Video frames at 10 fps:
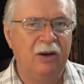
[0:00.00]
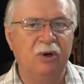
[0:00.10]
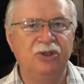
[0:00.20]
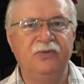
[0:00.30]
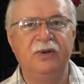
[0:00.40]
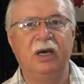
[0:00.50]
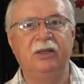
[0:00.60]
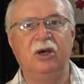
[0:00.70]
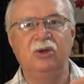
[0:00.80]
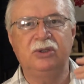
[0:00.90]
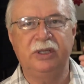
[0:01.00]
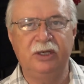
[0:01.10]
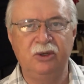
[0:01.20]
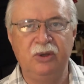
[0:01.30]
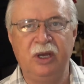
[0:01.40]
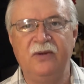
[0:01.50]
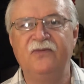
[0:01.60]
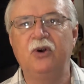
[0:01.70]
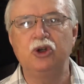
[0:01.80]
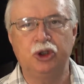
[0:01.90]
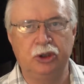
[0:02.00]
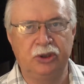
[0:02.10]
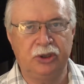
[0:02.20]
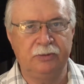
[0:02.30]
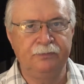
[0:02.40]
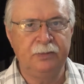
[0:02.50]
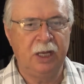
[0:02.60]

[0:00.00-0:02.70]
And once you've done those, then do the inversions.